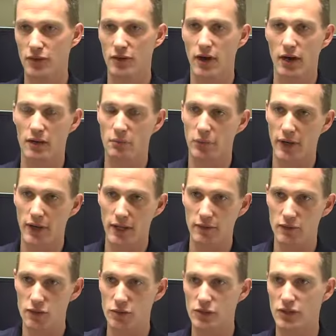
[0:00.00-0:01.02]
They're not complaining of
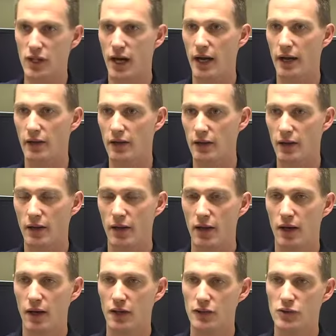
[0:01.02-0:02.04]
suicide or
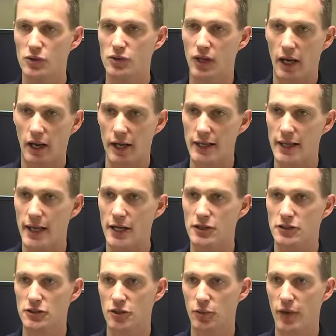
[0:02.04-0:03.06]
suicidal
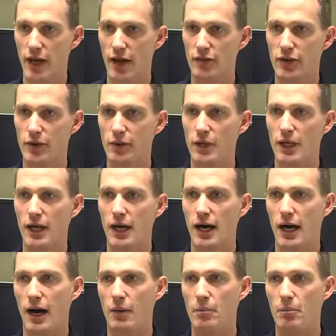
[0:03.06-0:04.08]
ideations or what have you.
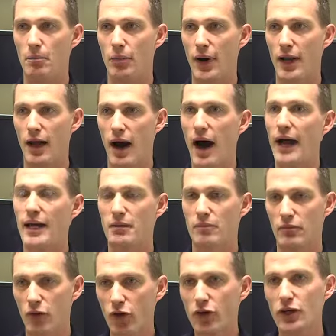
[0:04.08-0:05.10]
But I
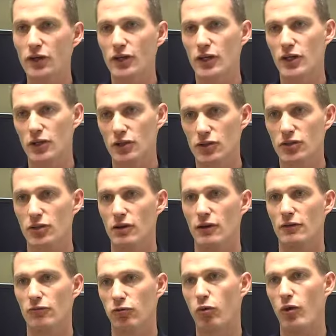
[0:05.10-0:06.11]
am clearly
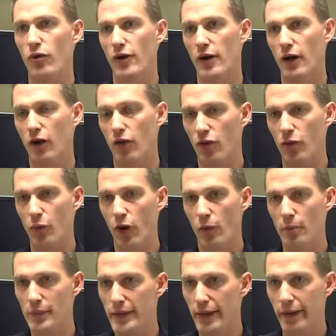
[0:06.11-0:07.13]
concerned for their health and
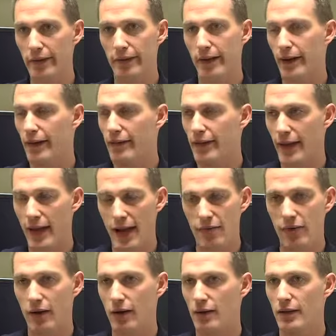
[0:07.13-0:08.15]
well-being. They
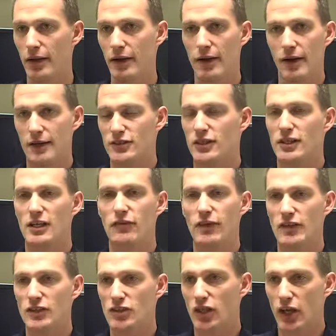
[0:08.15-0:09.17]
have a
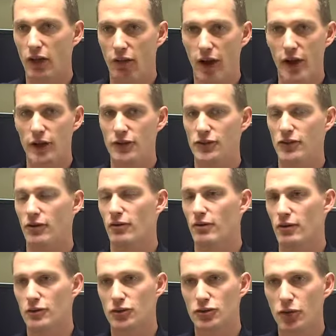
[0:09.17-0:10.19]
significant cellulitis
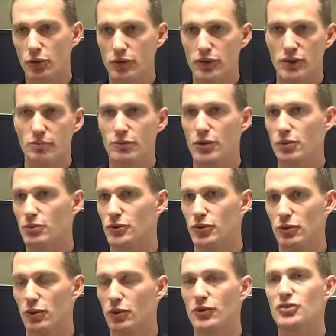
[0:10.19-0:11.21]
or stroke symptoms
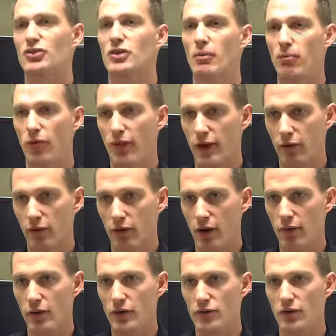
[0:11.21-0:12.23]
or something
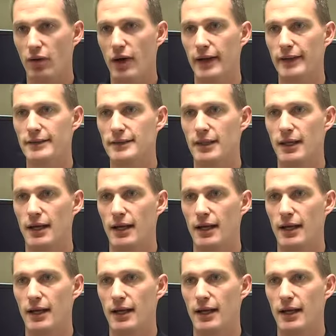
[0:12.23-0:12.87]
along those lines.